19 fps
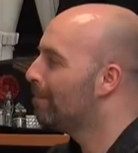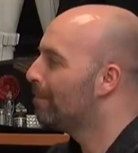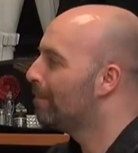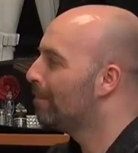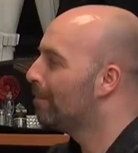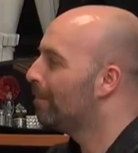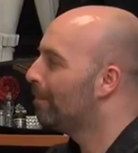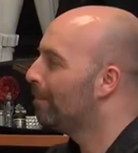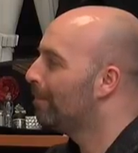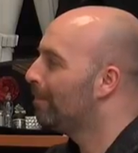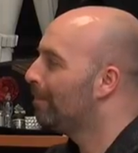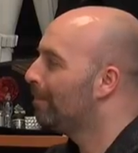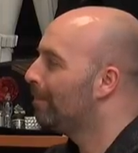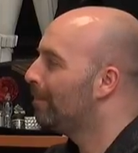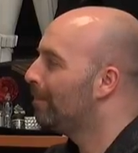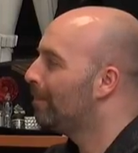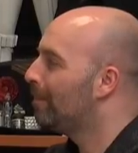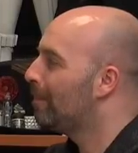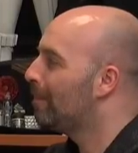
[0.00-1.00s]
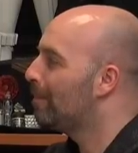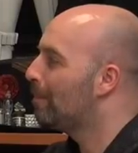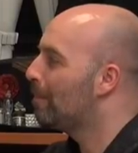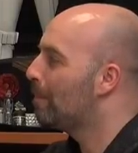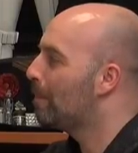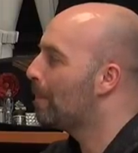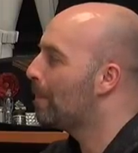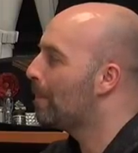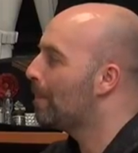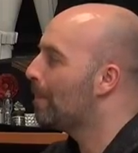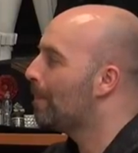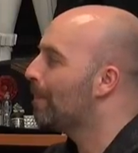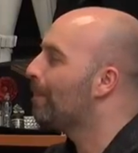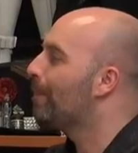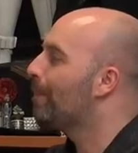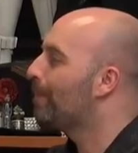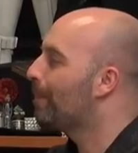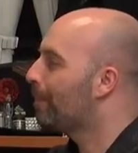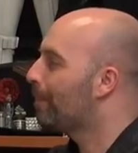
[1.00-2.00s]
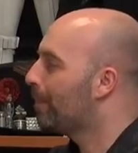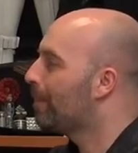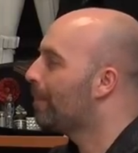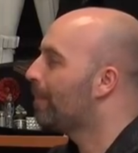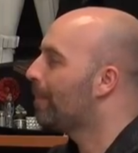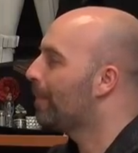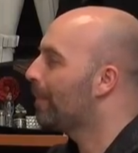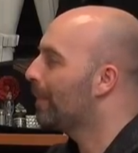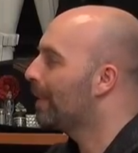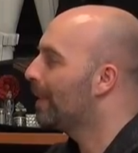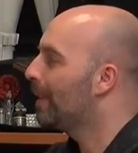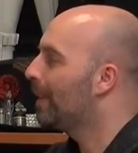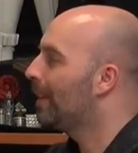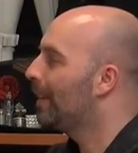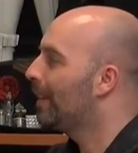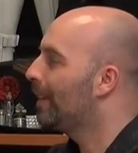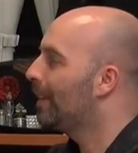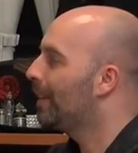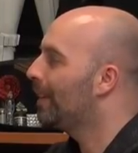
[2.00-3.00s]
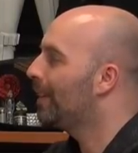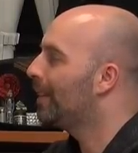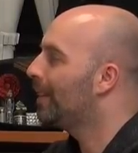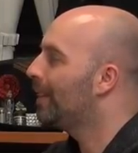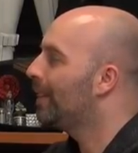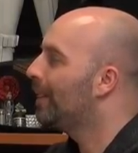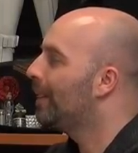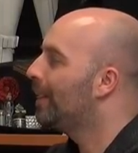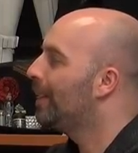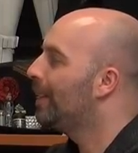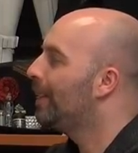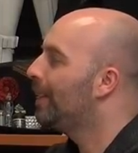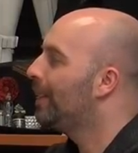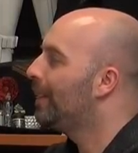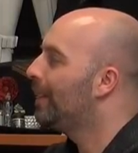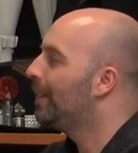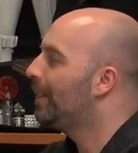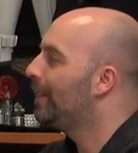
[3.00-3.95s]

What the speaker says: (silent)